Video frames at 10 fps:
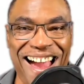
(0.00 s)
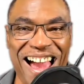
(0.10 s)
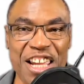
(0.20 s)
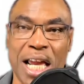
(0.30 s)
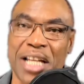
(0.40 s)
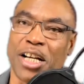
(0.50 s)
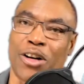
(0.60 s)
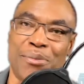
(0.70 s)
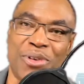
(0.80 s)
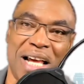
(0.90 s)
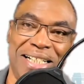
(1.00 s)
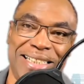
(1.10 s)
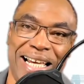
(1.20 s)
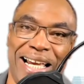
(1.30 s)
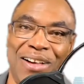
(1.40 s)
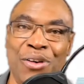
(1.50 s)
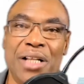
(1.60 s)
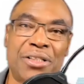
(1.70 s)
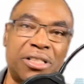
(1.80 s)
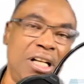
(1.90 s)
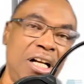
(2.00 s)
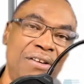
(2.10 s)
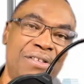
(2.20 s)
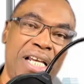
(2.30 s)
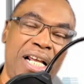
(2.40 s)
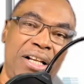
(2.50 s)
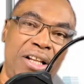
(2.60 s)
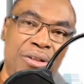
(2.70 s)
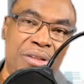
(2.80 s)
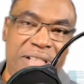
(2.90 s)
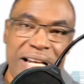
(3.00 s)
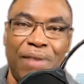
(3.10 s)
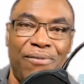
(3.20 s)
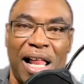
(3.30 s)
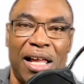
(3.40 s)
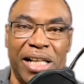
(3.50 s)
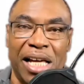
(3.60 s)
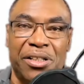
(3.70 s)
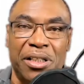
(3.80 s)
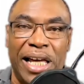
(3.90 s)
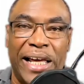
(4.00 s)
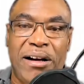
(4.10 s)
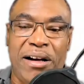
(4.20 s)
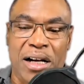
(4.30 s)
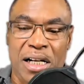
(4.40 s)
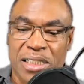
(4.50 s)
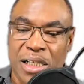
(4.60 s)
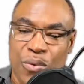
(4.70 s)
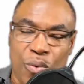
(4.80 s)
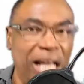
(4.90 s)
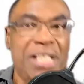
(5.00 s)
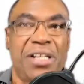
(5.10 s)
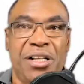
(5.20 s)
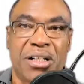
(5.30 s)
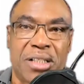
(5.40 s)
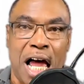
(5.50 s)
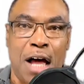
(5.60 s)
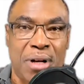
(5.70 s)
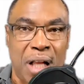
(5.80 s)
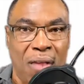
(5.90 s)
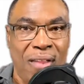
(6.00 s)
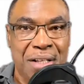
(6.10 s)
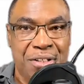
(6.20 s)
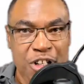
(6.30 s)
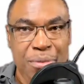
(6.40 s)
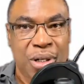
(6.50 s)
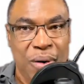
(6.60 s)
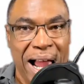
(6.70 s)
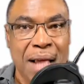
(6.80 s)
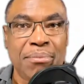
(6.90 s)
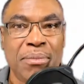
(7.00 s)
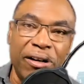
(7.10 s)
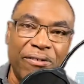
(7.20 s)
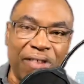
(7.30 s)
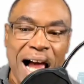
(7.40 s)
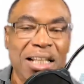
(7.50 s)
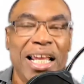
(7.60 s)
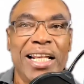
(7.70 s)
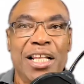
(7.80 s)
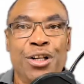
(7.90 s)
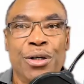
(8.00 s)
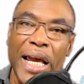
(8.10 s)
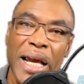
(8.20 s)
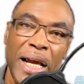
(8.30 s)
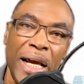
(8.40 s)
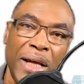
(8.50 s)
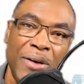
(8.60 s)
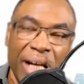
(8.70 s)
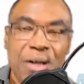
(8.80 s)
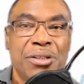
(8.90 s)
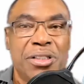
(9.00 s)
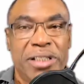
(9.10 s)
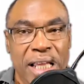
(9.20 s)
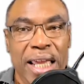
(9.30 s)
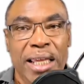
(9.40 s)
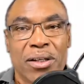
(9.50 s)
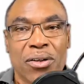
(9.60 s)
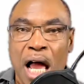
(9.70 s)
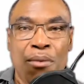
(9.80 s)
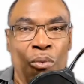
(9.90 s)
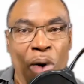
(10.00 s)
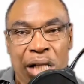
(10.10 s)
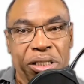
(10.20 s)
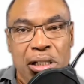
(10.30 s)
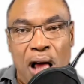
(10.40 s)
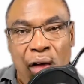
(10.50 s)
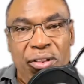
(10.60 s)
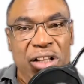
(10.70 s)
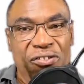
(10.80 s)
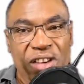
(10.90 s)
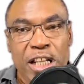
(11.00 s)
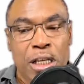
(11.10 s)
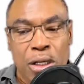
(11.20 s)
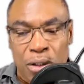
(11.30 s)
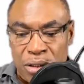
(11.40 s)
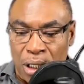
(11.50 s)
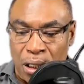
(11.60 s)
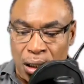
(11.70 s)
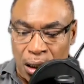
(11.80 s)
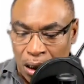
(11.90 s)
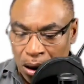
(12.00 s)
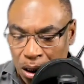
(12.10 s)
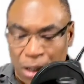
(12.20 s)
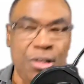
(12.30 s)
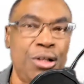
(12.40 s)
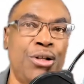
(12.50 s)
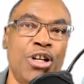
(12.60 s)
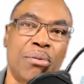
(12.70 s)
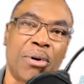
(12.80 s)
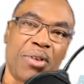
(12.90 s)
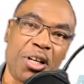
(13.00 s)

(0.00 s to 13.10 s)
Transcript: Ah, you guys know what I'm trying to say. Instead of sending those debt validation letters and wasting your time with all that stupid crap, they're violating you. And here's the thing I'm watching all these videos on, on, on YouTube of